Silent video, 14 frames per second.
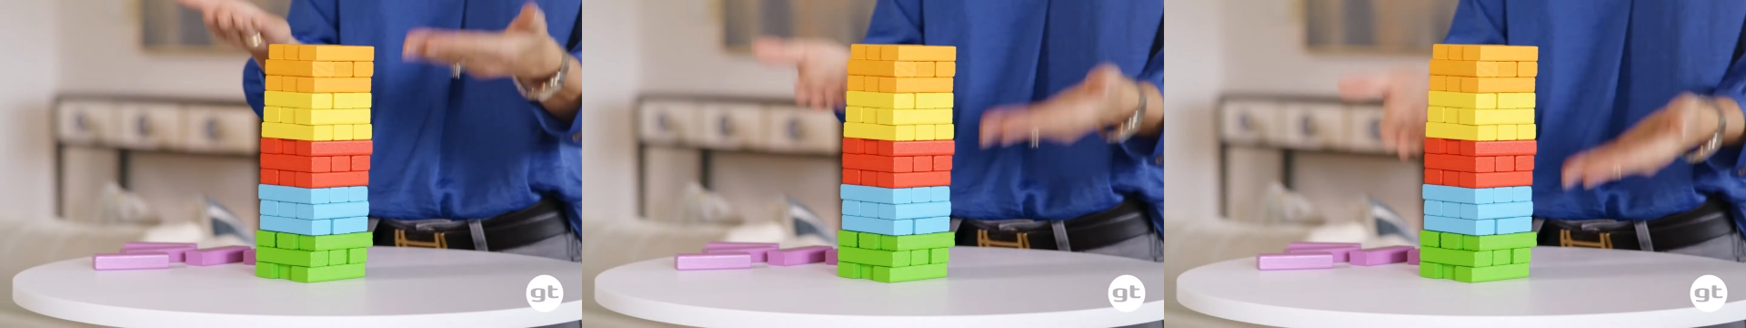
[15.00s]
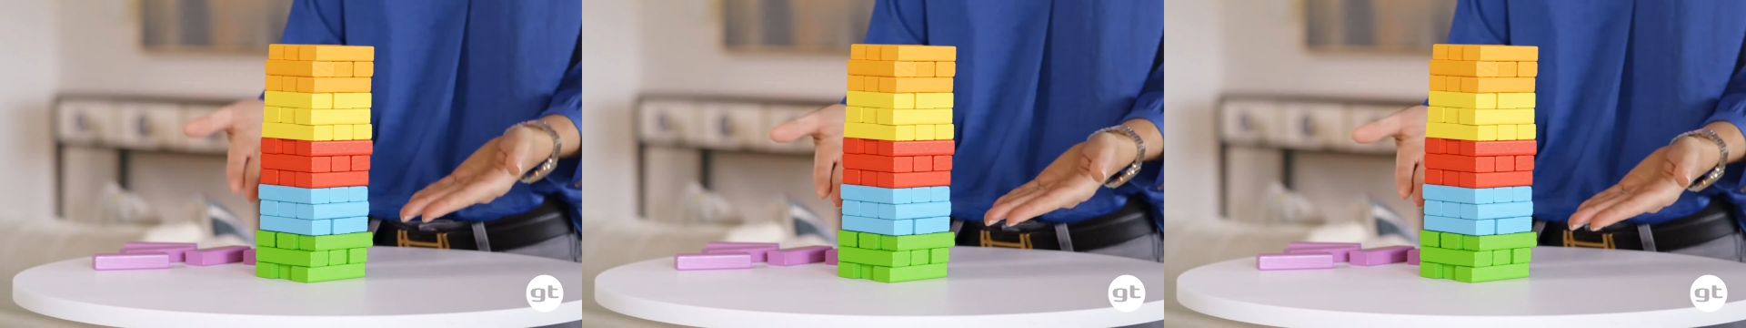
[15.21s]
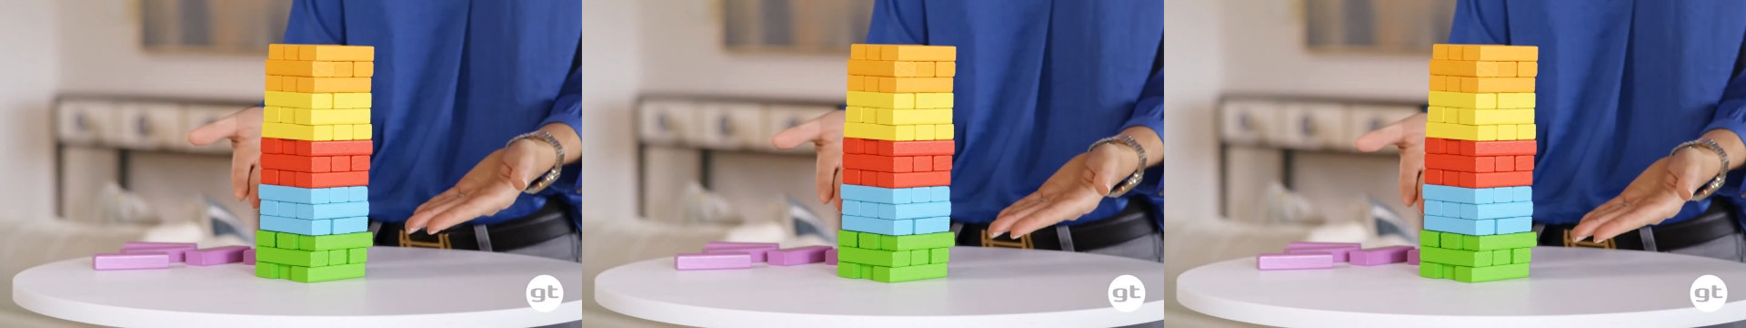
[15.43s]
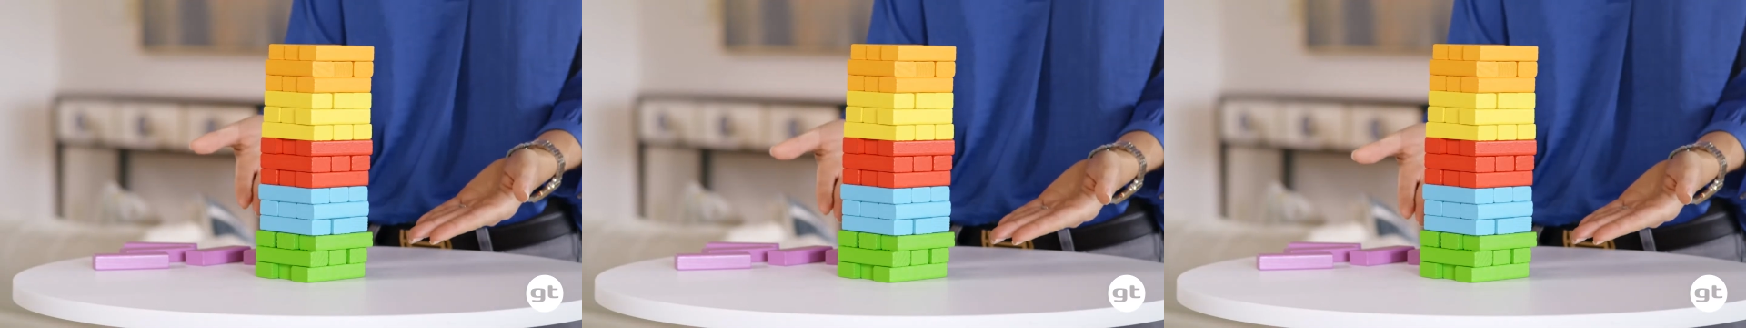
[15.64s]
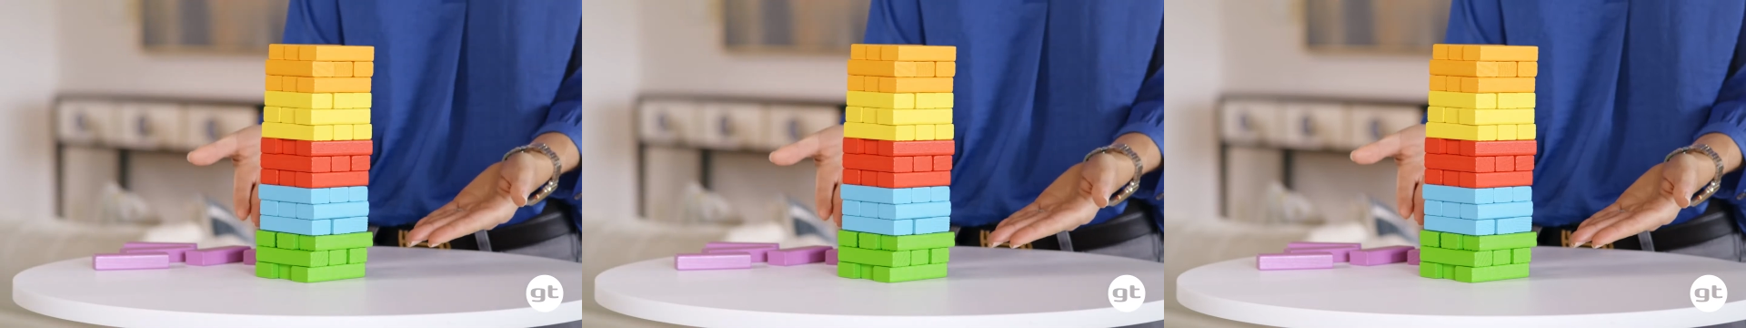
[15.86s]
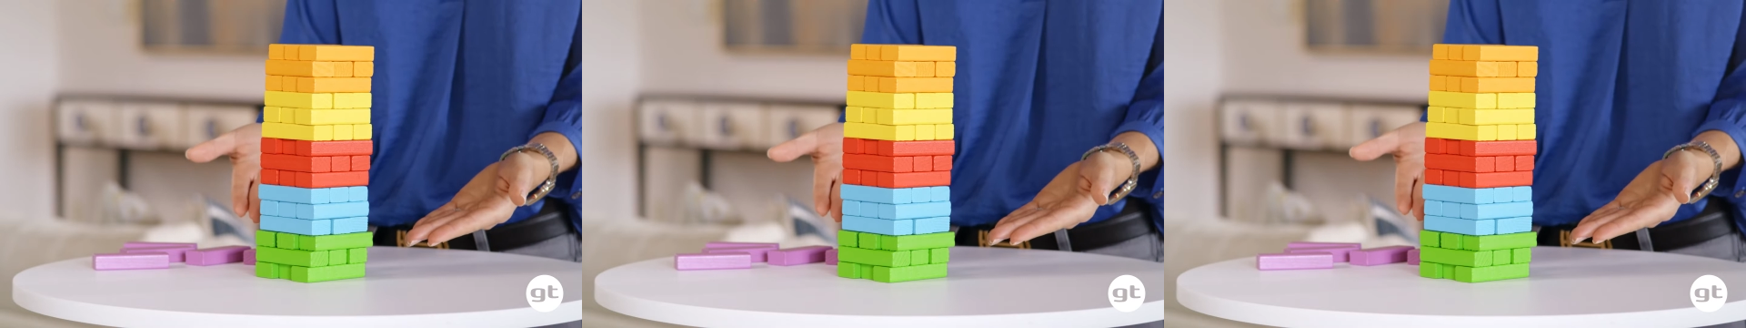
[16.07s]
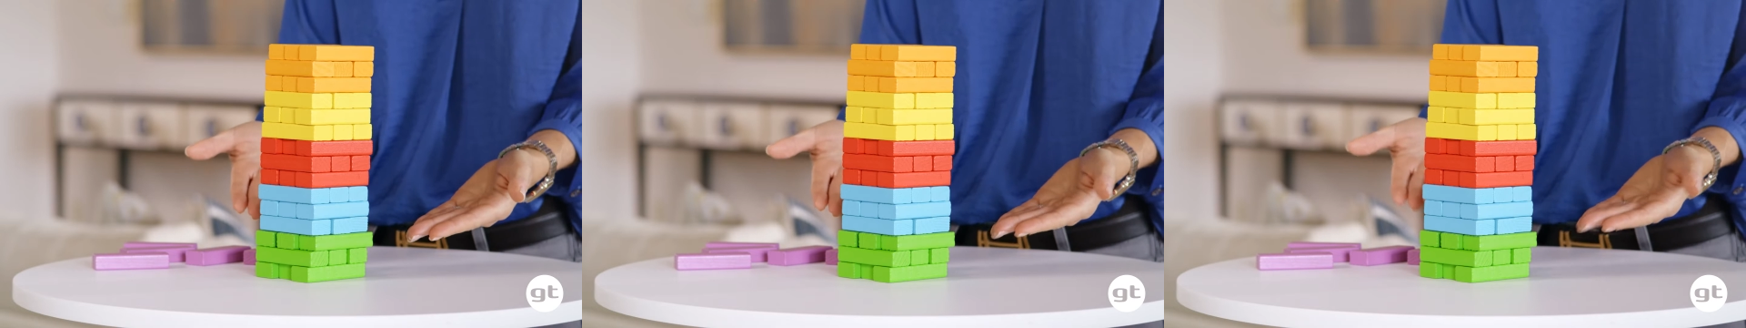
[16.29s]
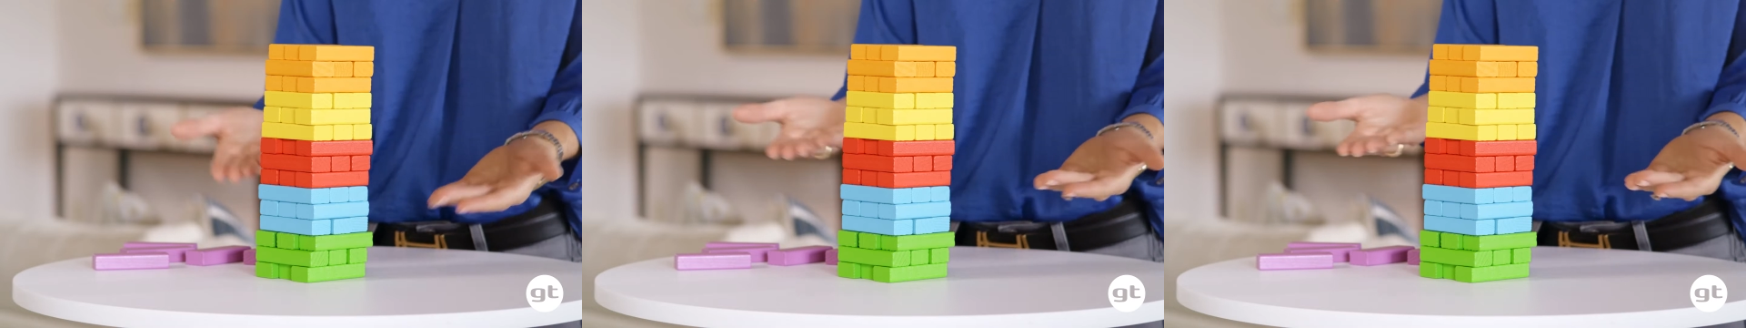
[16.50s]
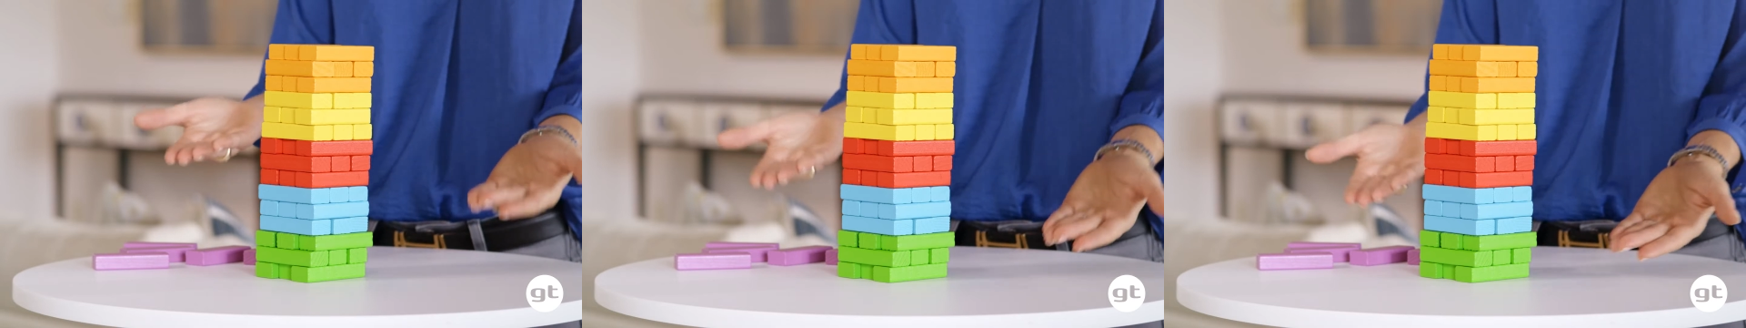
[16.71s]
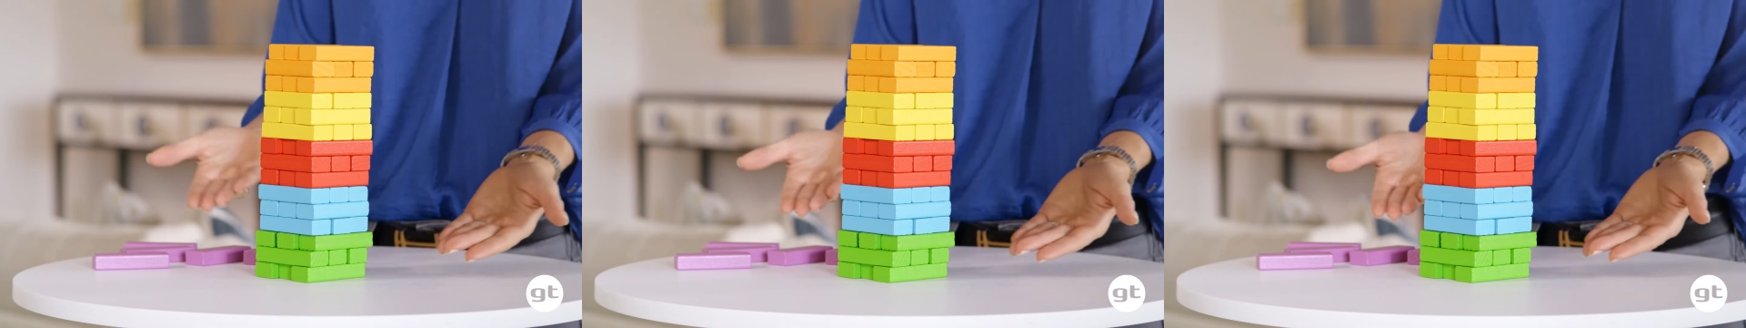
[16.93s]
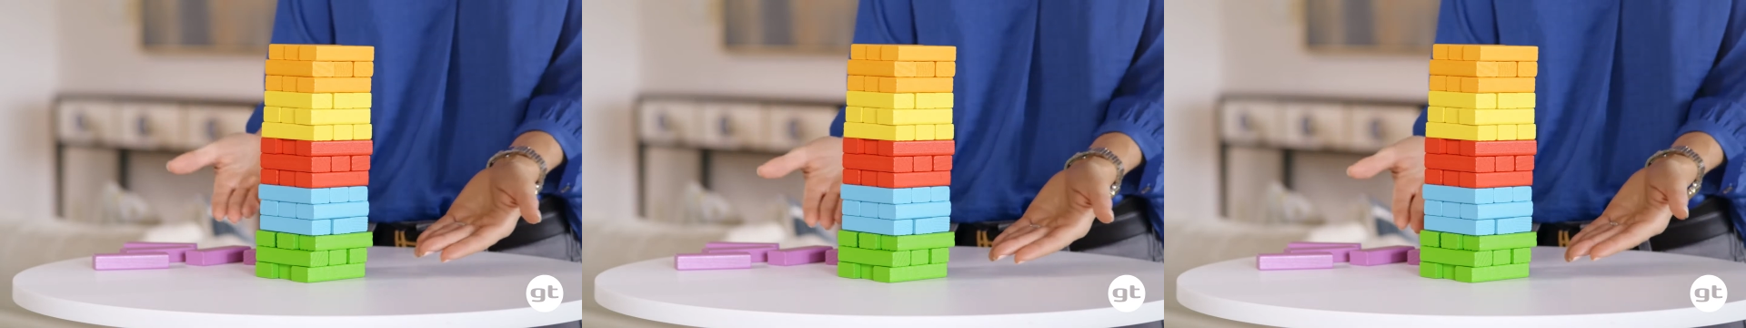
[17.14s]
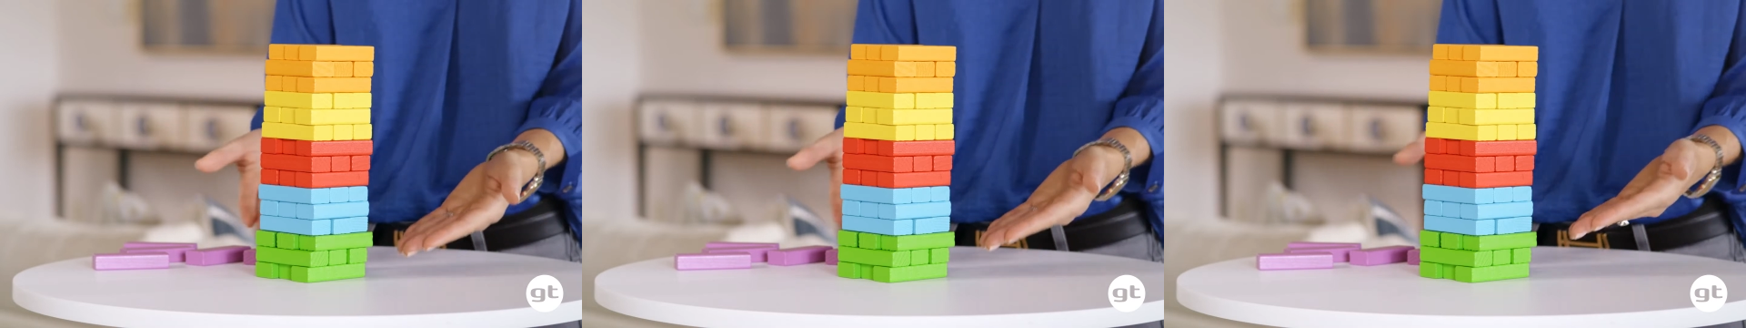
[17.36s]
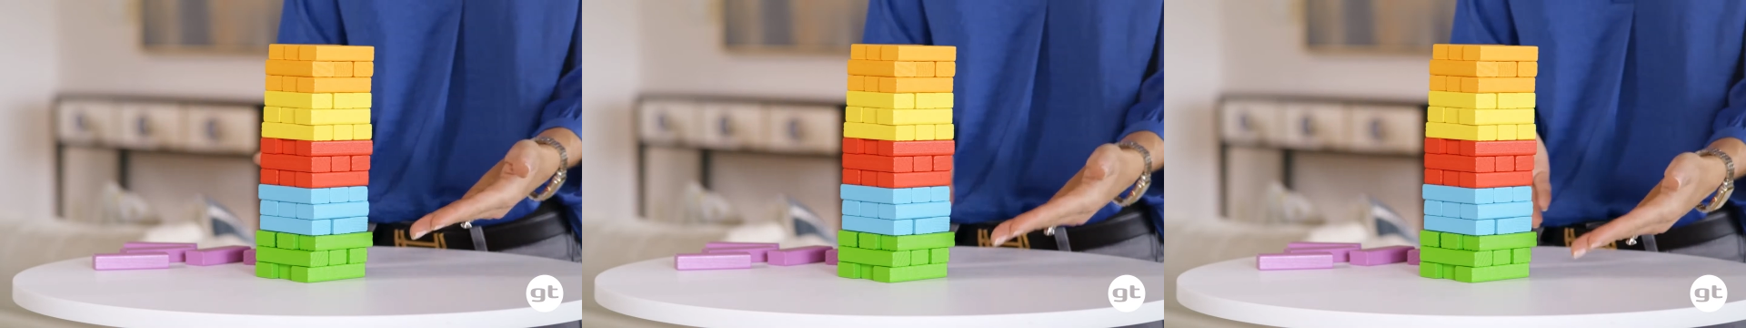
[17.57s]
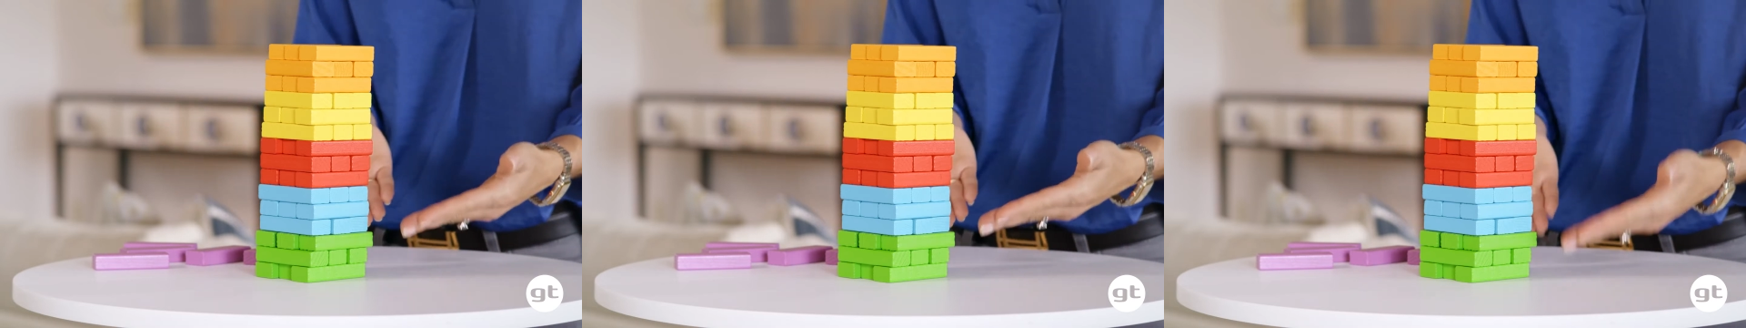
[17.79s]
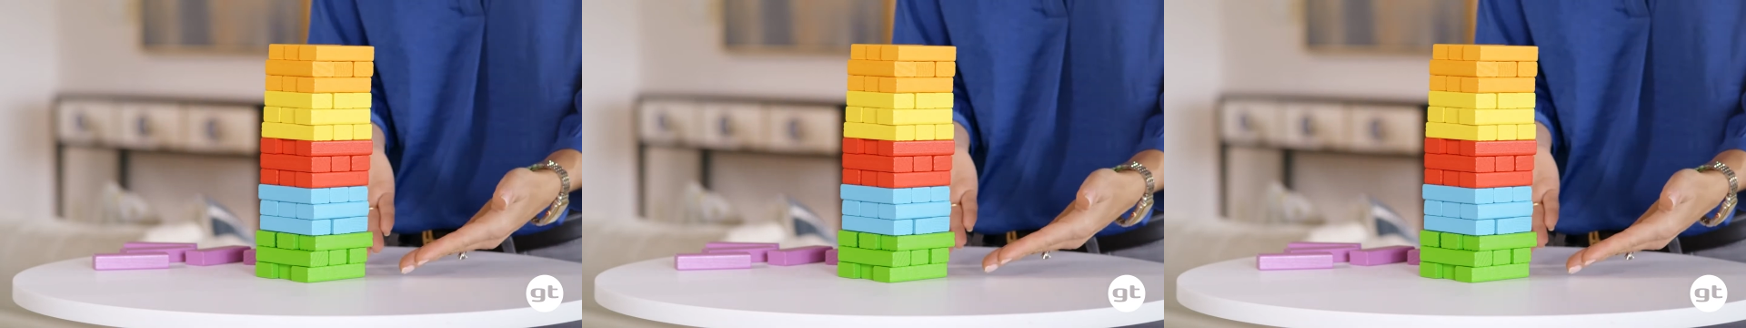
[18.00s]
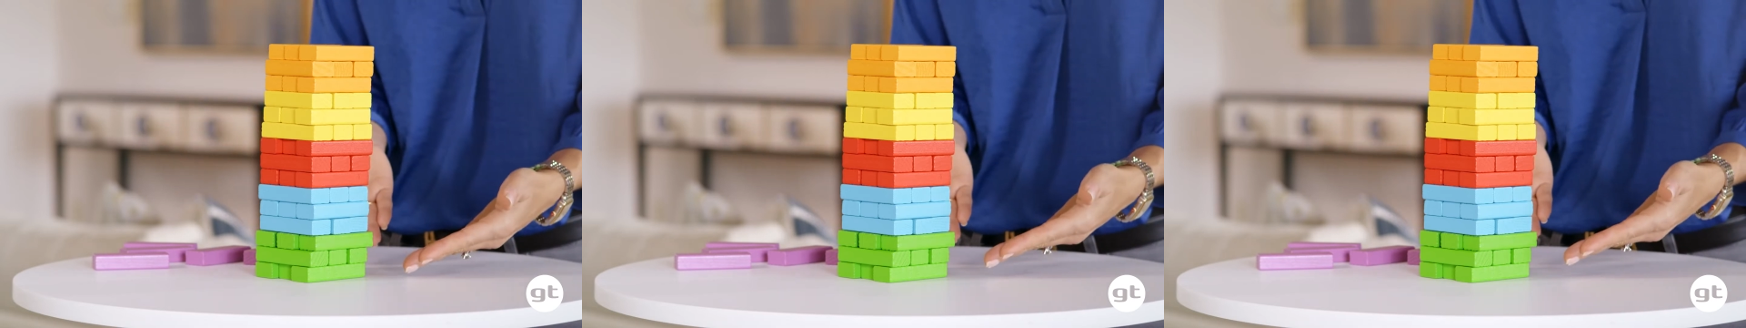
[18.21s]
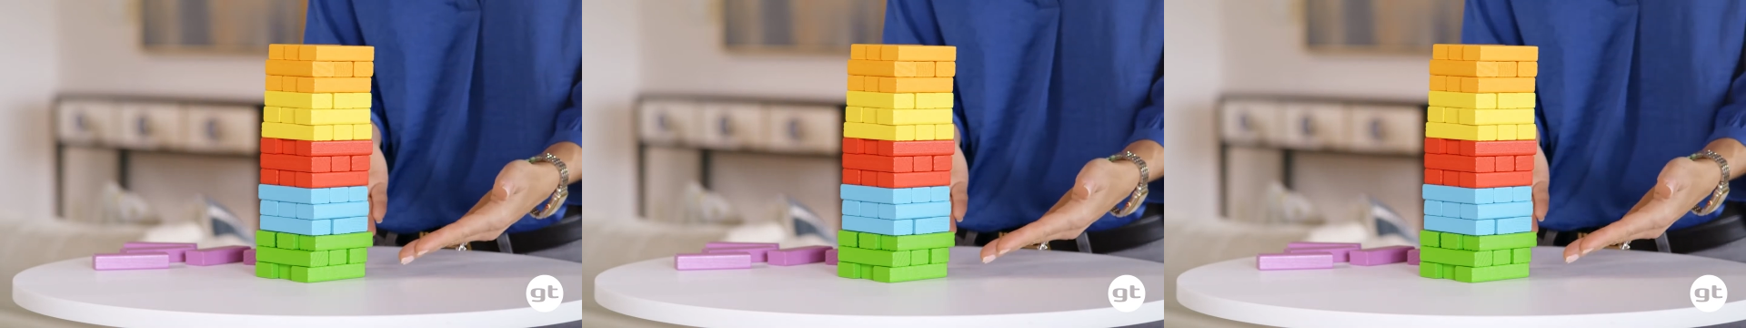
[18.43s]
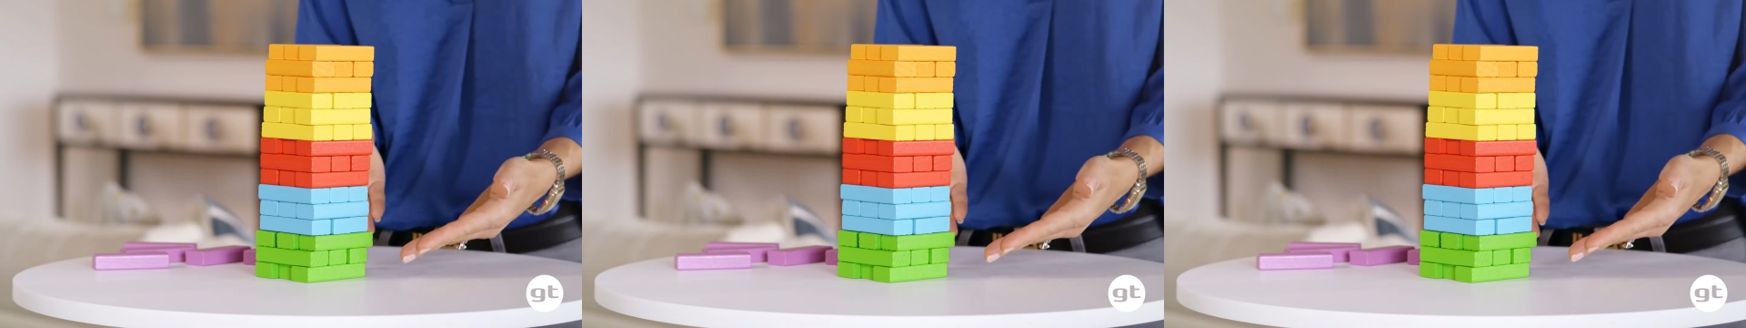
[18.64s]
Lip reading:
[unreadable: no face in view]